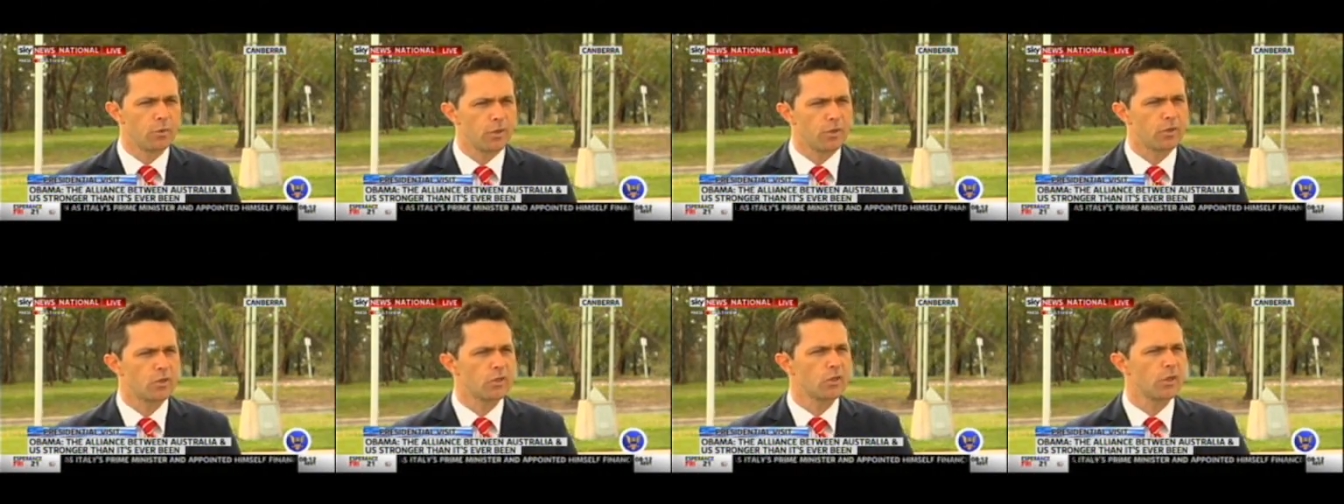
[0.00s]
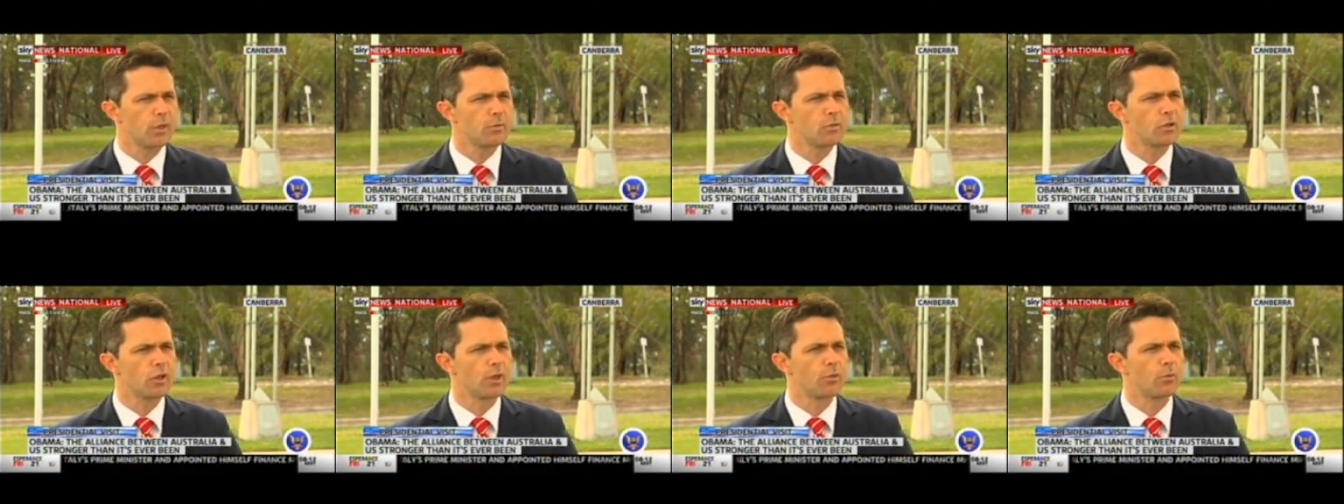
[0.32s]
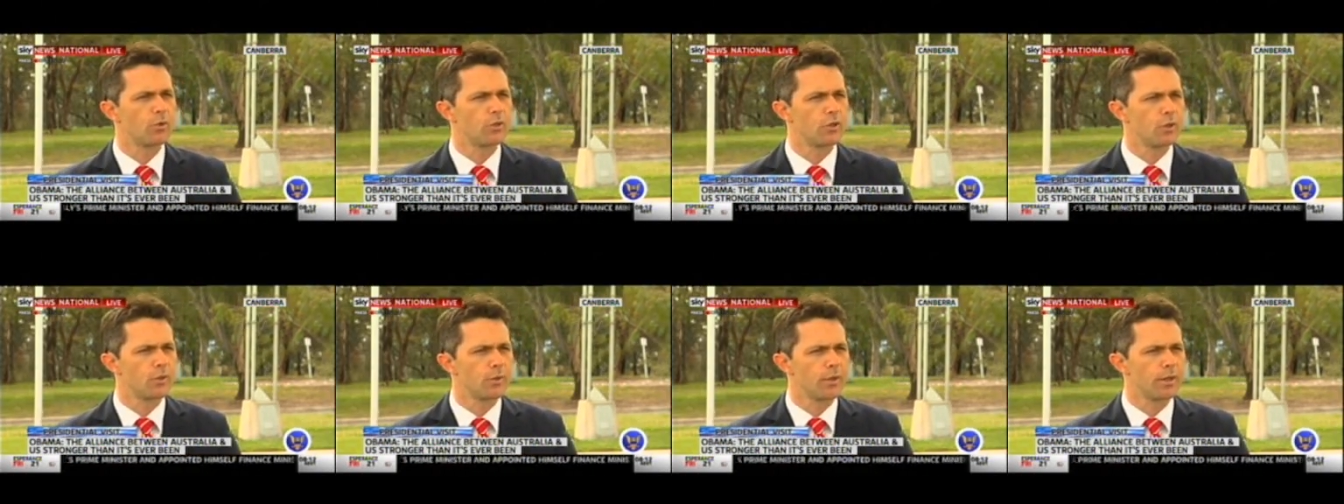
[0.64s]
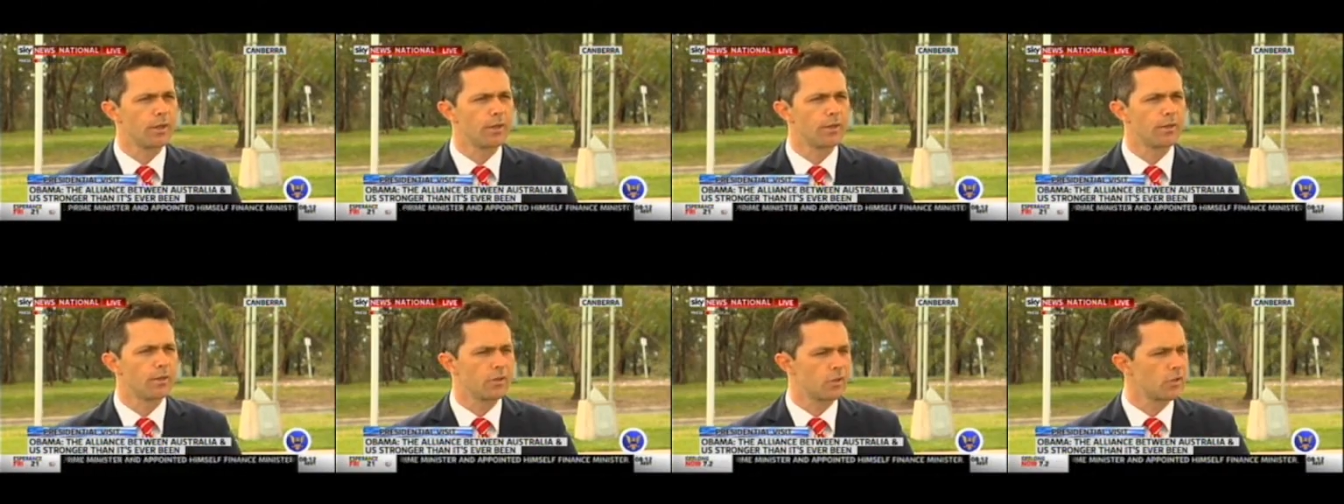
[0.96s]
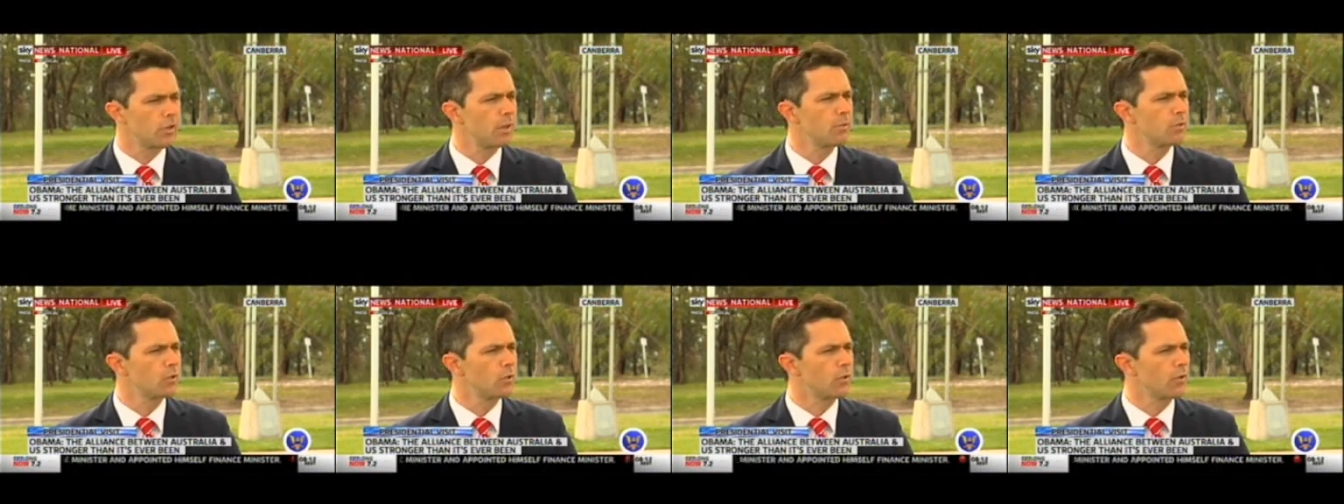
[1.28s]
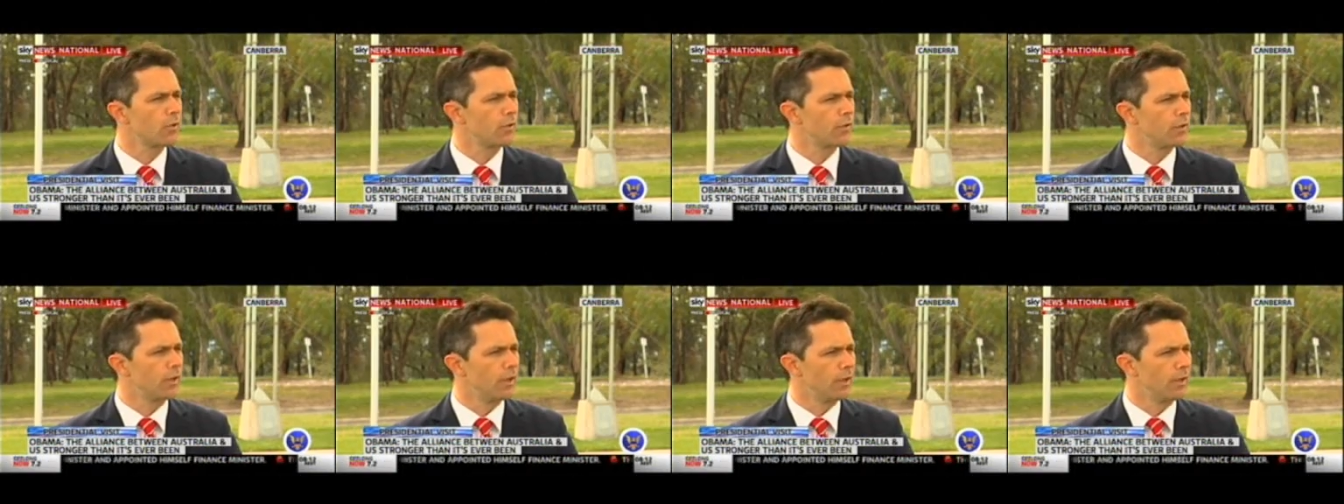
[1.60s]
but at the same time we're doing the same
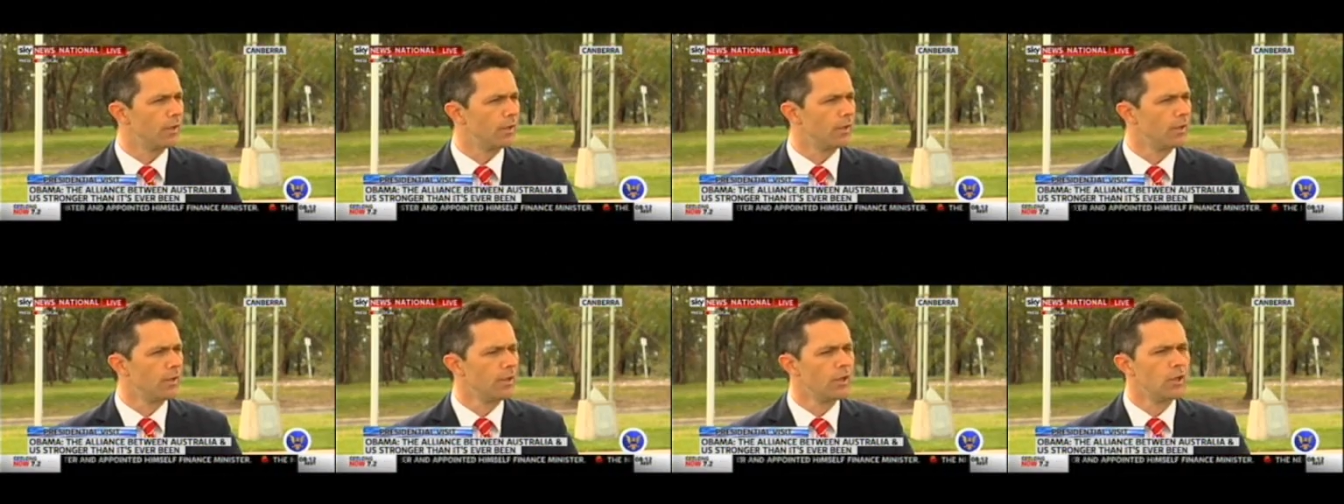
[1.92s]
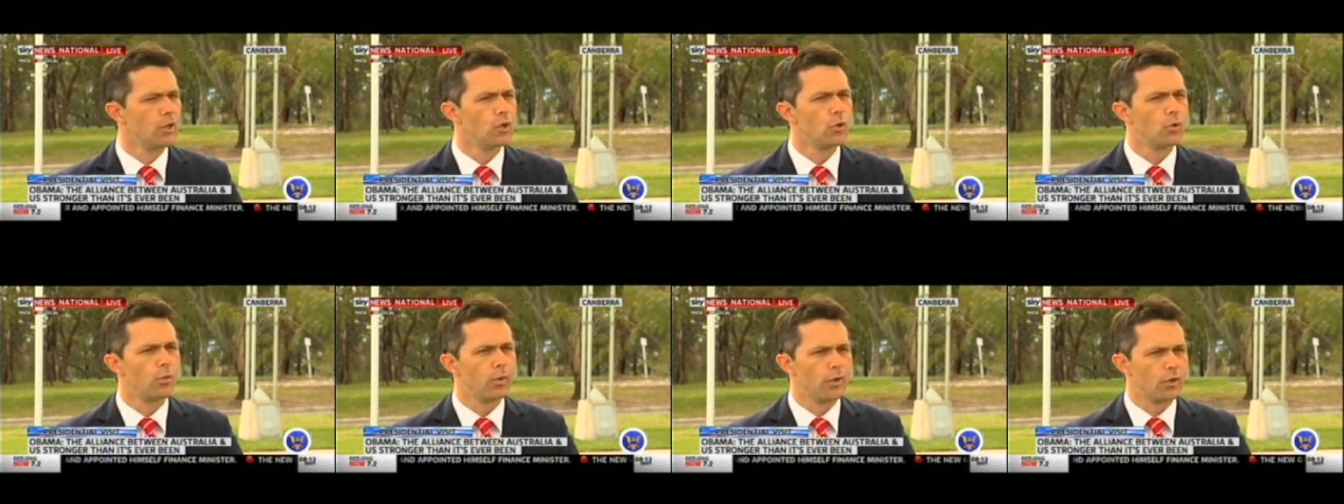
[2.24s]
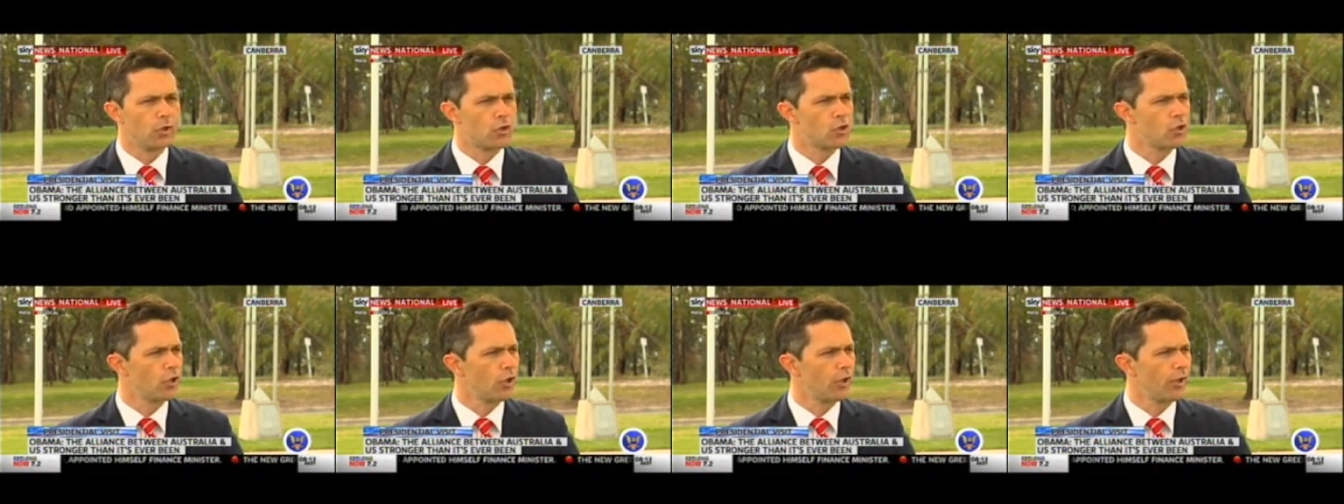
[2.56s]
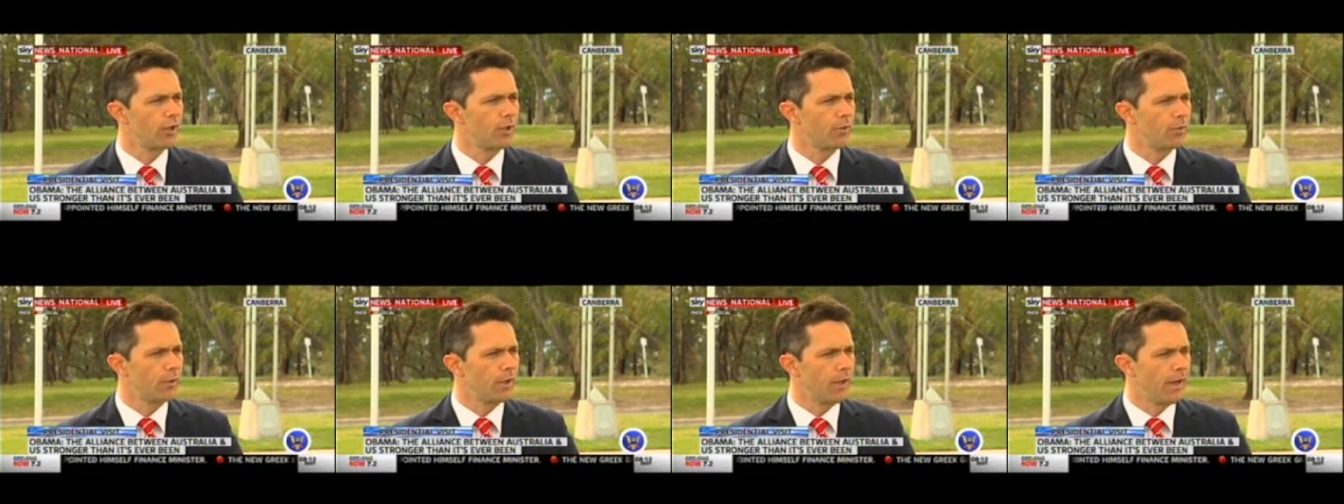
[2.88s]
sort of thing with China.